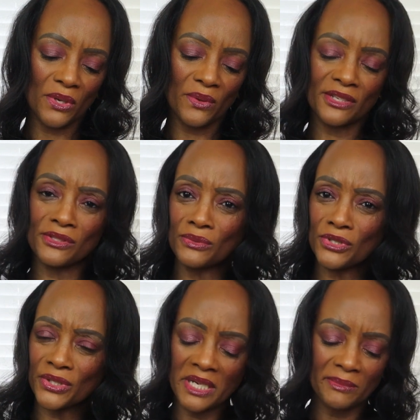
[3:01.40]
beauty's new
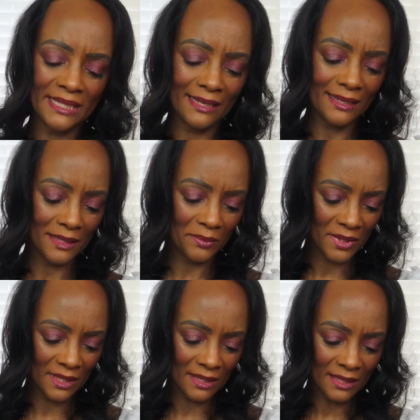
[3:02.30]
dream team.
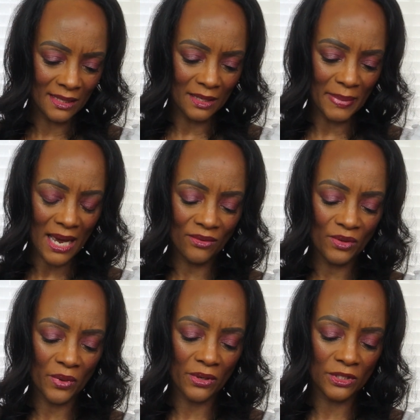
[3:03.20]
The battle of
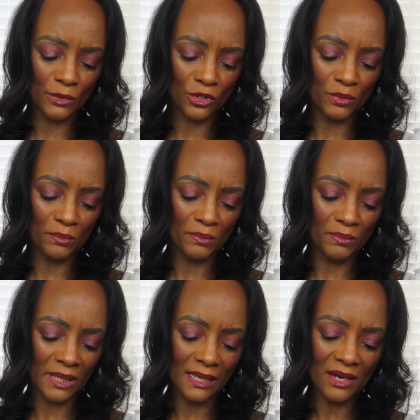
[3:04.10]
the world's most
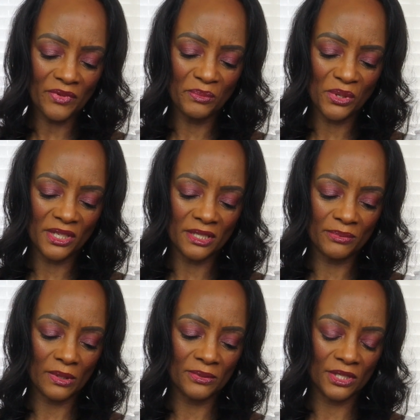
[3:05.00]
beloved beauty
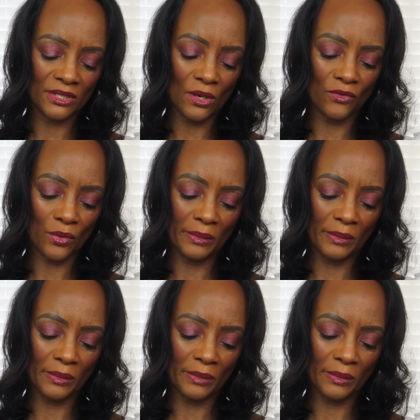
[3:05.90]
subscription is over.